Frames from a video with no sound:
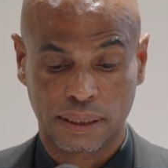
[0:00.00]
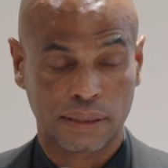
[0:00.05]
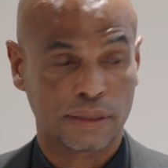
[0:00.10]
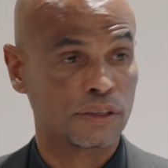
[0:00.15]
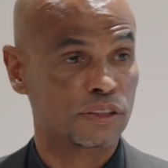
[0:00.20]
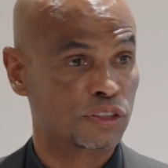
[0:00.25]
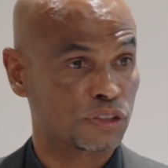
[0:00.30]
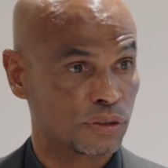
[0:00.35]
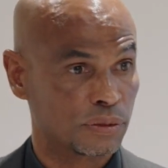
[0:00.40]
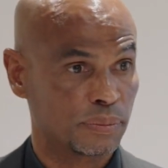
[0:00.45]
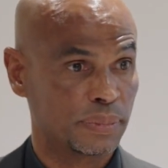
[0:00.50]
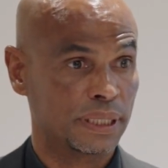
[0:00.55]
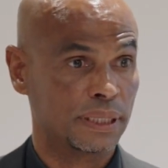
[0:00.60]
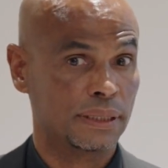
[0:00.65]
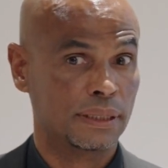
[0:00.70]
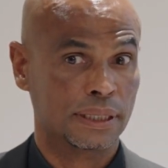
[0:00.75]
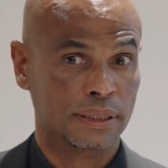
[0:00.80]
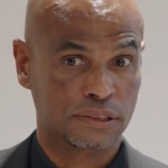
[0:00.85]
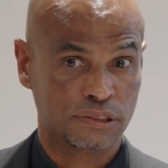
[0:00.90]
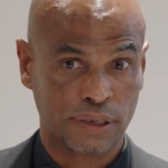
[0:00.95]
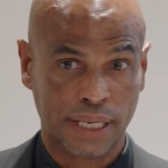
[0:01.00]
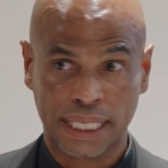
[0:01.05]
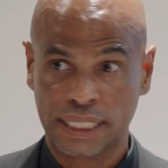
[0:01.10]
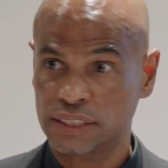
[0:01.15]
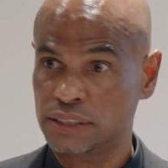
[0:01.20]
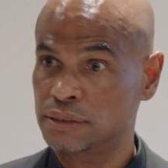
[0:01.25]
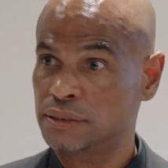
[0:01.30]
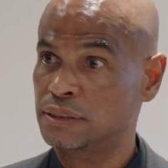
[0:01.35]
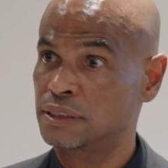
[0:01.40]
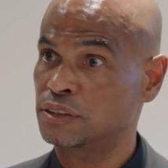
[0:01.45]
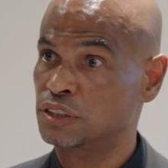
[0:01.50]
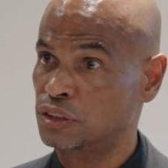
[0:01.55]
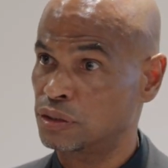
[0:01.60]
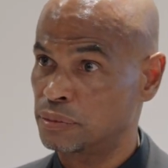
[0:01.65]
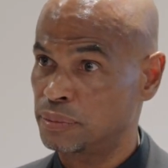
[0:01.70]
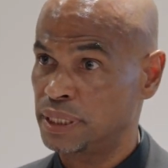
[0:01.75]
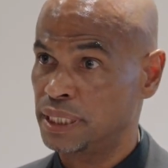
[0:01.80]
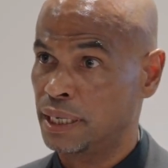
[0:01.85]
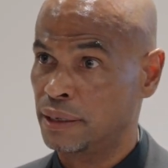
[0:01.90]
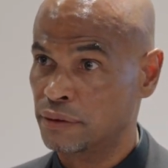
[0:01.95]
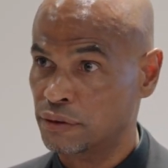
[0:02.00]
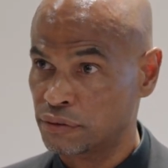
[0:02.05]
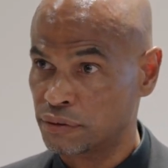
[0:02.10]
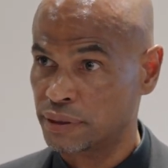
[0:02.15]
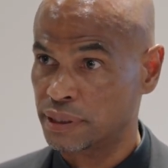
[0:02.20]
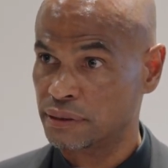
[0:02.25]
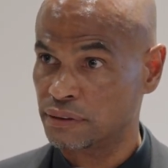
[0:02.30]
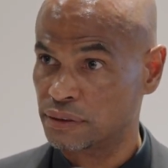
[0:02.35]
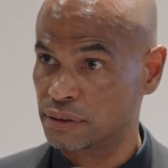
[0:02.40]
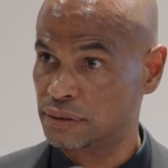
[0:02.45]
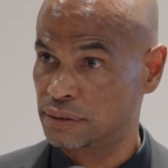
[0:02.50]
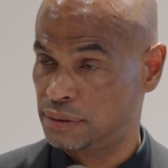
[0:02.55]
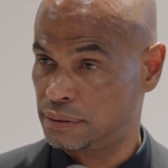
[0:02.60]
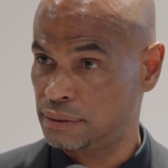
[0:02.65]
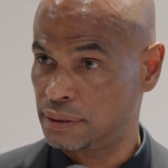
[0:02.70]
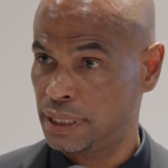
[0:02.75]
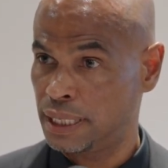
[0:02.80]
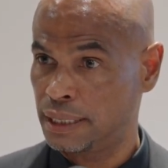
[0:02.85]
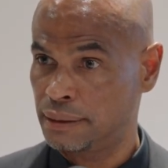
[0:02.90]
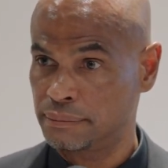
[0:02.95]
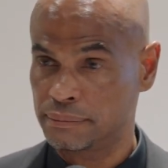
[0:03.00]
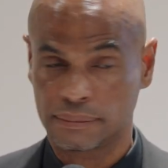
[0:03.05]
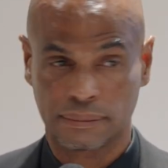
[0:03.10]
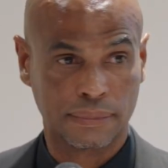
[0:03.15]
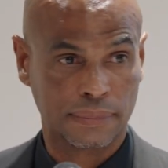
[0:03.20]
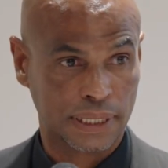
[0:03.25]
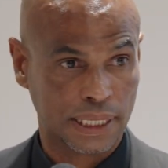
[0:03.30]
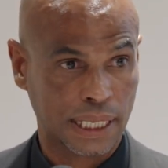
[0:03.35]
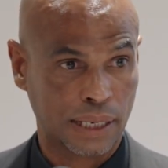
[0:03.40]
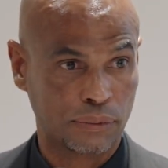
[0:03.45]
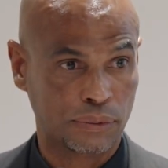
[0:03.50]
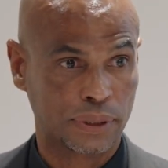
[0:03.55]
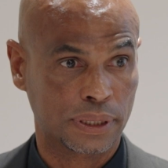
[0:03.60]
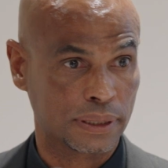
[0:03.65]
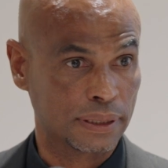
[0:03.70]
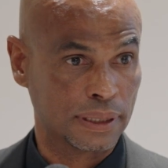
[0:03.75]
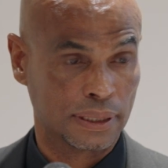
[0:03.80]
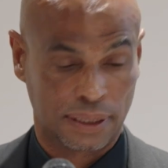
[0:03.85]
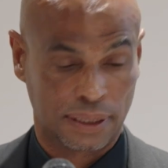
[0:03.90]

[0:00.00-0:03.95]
there should be attractions, there should be other things that would,